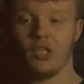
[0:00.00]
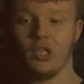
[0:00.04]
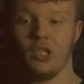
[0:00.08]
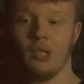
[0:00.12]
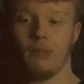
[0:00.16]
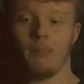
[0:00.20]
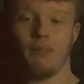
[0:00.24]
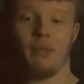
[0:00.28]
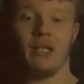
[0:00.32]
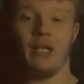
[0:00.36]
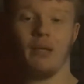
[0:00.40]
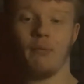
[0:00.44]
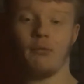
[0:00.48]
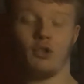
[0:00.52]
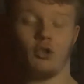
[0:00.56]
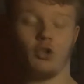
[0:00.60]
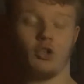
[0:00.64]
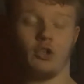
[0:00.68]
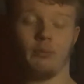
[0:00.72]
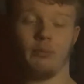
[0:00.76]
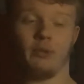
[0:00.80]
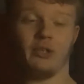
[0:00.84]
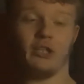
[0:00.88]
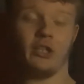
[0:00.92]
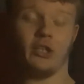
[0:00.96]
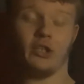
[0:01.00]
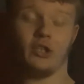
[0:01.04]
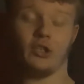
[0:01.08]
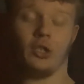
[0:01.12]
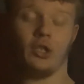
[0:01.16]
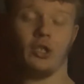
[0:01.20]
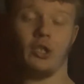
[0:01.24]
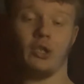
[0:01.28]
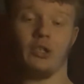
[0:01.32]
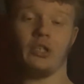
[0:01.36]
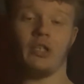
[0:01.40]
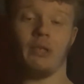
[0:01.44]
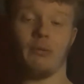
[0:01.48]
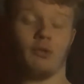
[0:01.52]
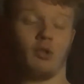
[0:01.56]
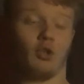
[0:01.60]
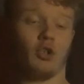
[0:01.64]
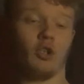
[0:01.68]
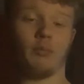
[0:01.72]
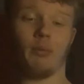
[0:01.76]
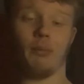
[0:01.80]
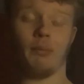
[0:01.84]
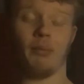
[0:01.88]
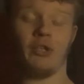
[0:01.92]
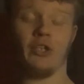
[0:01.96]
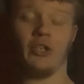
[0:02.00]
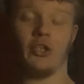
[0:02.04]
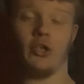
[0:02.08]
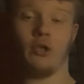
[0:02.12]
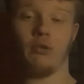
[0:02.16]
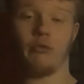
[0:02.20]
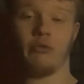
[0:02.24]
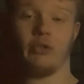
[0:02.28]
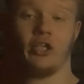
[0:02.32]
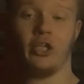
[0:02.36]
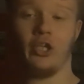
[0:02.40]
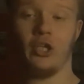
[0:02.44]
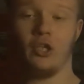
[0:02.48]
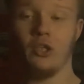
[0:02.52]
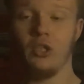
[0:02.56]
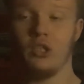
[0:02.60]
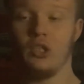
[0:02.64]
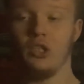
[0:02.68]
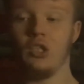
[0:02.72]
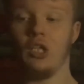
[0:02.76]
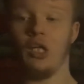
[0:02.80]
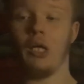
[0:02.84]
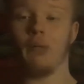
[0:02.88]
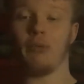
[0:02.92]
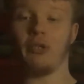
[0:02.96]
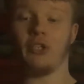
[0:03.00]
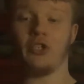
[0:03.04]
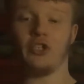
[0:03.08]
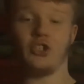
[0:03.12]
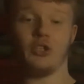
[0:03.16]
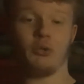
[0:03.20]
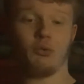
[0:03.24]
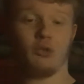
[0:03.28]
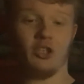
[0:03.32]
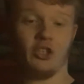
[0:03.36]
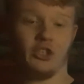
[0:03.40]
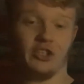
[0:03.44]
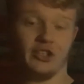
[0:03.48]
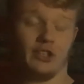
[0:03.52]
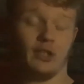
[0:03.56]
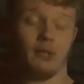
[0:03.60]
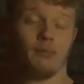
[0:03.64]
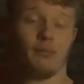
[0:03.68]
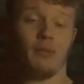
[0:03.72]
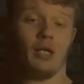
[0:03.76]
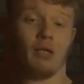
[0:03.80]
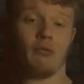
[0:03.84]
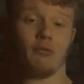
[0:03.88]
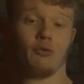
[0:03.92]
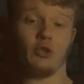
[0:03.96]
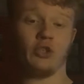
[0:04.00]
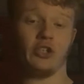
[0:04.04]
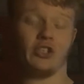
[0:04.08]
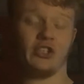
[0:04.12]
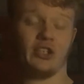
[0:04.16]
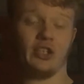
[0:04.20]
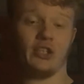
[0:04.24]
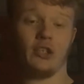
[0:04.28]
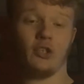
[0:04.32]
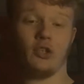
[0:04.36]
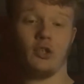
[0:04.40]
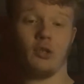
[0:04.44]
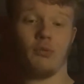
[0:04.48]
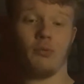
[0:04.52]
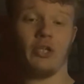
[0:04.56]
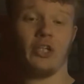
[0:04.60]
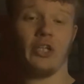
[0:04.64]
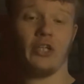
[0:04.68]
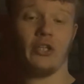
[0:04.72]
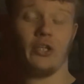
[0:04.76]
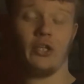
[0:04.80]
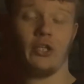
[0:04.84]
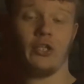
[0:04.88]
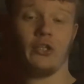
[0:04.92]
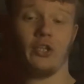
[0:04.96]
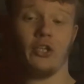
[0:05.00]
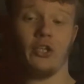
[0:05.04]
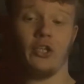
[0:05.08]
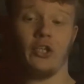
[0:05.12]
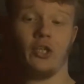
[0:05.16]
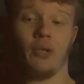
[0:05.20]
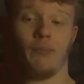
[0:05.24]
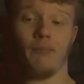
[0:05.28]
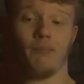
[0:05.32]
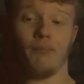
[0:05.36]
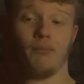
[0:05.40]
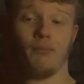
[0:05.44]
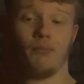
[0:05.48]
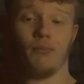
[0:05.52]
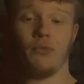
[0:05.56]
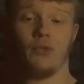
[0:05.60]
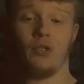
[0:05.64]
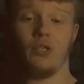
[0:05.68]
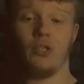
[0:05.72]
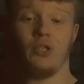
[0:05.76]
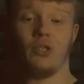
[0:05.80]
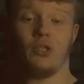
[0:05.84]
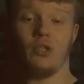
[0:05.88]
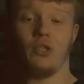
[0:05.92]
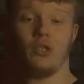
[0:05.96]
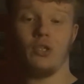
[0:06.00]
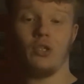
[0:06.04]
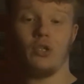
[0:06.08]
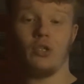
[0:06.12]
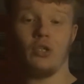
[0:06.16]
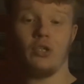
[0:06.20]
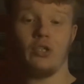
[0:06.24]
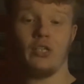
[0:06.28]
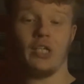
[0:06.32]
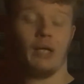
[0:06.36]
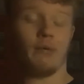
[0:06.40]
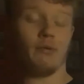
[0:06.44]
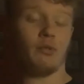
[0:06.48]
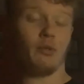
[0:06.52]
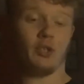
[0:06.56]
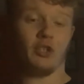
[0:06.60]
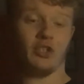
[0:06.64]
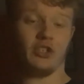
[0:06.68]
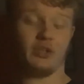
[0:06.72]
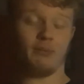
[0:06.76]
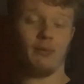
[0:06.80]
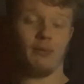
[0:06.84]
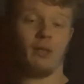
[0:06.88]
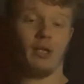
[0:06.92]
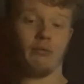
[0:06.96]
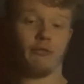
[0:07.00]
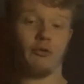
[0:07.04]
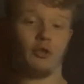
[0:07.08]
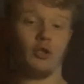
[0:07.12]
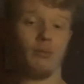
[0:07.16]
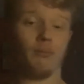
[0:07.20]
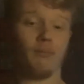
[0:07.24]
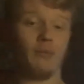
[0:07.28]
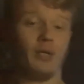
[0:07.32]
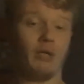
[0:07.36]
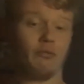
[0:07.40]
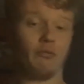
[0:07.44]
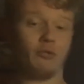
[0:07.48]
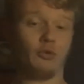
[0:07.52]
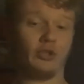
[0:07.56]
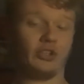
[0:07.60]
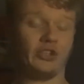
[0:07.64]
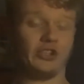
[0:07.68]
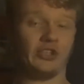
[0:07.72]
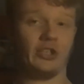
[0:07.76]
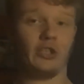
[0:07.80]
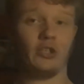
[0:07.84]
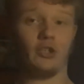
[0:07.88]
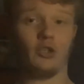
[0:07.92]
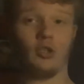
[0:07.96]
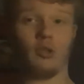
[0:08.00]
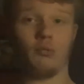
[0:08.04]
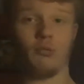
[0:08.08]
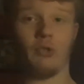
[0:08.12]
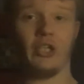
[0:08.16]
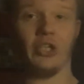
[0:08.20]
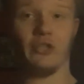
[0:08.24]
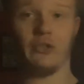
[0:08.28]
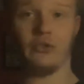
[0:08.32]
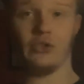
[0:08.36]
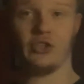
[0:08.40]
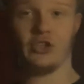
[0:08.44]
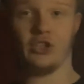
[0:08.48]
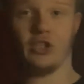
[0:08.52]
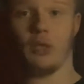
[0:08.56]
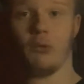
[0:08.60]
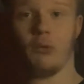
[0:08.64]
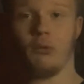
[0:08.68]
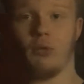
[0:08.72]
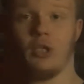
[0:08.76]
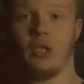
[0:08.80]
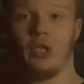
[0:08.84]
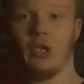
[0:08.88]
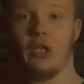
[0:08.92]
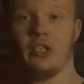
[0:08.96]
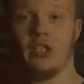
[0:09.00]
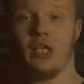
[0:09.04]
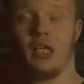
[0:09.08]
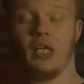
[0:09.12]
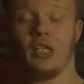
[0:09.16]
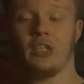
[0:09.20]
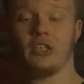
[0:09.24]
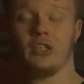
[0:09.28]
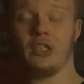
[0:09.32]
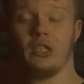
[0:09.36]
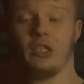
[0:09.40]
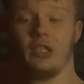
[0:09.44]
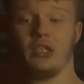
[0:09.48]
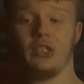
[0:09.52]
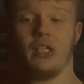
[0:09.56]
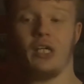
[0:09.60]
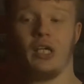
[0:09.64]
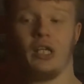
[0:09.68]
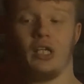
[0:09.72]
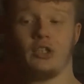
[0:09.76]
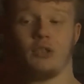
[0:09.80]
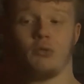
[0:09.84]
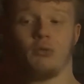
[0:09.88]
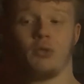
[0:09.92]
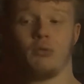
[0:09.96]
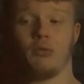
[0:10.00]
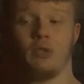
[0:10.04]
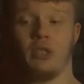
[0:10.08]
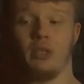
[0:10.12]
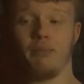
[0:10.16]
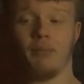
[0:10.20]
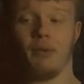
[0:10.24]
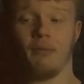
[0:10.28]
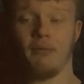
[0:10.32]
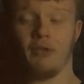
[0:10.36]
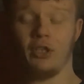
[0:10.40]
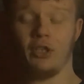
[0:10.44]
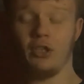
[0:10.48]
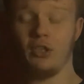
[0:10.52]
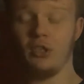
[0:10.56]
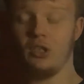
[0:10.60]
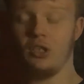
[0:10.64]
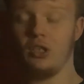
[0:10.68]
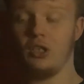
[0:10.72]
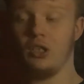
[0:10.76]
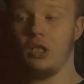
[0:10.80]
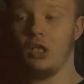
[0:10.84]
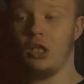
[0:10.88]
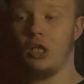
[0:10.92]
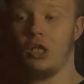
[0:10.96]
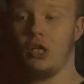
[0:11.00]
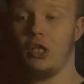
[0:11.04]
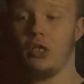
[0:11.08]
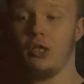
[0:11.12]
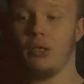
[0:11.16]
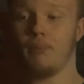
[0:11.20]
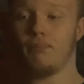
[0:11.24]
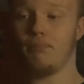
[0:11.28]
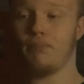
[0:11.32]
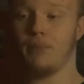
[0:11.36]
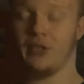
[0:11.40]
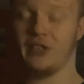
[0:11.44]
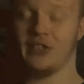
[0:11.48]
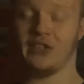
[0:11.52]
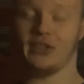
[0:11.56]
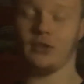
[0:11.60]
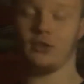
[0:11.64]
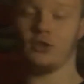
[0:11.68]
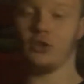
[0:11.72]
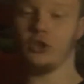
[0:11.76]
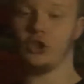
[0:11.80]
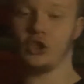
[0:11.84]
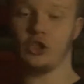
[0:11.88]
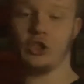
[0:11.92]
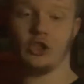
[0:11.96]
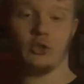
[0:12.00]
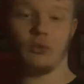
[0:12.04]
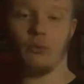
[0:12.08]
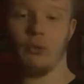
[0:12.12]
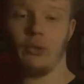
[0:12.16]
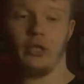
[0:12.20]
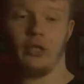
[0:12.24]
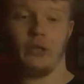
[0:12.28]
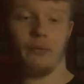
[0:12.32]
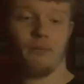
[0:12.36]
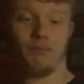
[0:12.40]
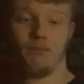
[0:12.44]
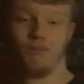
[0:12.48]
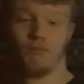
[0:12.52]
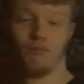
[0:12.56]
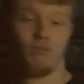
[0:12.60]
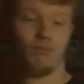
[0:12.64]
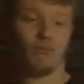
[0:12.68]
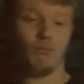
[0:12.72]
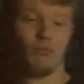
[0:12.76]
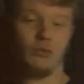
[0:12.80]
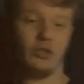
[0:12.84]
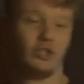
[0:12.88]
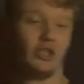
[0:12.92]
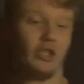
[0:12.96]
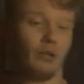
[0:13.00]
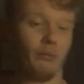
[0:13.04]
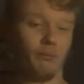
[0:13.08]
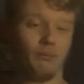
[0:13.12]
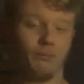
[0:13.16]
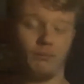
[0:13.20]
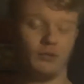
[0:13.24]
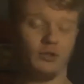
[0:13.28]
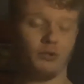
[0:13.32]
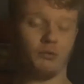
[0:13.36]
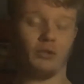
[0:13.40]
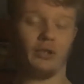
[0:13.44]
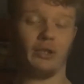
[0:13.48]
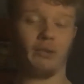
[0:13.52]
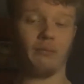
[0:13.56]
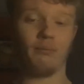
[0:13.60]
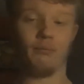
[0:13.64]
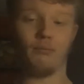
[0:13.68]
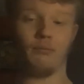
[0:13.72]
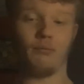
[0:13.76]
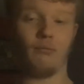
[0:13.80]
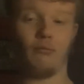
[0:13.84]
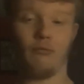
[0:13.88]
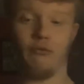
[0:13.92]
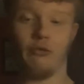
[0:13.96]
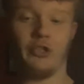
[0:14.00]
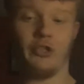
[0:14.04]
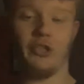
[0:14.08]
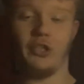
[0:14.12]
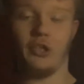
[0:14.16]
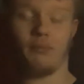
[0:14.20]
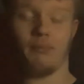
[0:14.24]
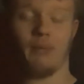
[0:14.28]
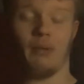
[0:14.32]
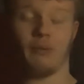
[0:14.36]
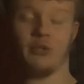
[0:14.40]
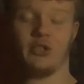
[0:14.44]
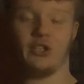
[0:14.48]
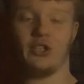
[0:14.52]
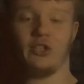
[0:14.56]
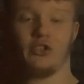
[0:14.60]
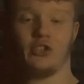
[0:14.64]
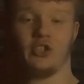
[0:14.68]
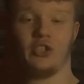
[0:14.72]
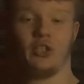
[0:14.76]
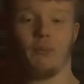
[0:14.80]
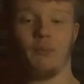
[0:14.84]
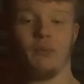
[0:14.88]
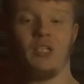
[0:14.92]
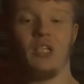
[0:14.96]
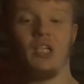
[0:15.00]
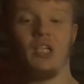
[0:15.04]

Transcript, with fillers: but yeah, I'm not going to be uh, uh, yeah, I'm not going to be bringing it over here uh, because you guys uh, might have already seen it already in the um yeah, you guys might have uh, might have already seen it already. So uh, yeah, I, I, yeah, I don't want to really bother. Uh, basically, just doing a you know doing a video about it. So.